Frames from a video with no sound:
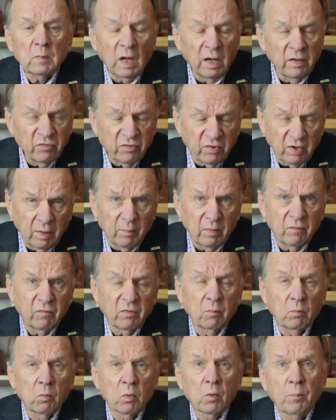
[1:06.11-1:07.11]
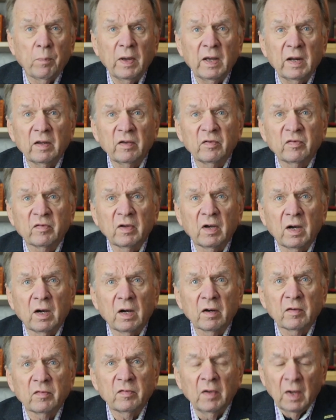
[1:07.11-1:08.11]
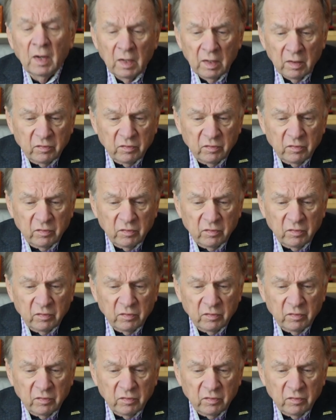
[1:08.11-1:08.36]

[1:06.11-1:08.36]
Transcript: and some of them were penny stocks,